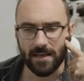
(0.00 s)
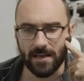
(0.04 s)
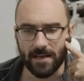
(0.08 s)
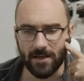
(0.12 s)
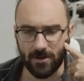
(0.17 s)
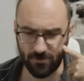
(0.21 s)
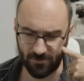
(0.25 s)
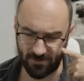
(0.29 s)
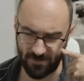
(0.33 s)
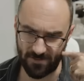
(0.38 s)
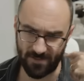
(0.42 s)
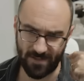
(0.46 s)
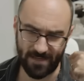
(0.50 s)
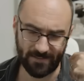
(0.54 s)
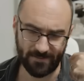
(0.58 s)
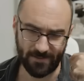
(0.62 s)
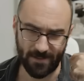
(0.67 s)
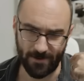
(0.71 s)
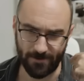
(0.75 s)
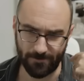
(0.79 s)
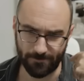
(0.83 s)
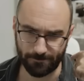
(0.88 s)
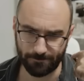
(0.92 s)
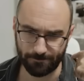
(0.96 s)
here's the thing
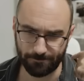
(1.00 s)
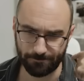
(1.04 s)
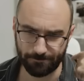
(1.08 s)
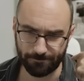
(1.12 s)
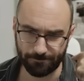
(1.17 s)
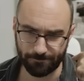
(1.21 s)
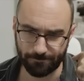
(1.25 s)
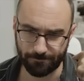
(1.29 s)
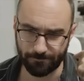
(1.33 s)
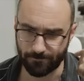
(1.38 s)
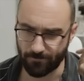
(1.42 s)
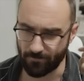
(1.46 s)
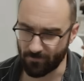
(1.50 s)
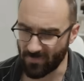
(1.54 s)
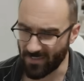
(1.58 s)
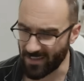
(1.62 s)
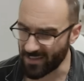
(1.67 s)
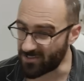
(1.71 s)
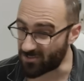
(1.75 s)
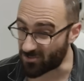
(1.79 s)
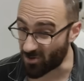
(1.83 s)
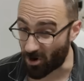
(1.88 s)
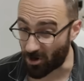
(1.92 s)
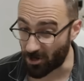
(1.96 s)
though,
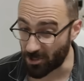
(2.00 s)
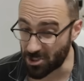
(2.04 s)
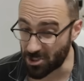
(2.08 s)
is R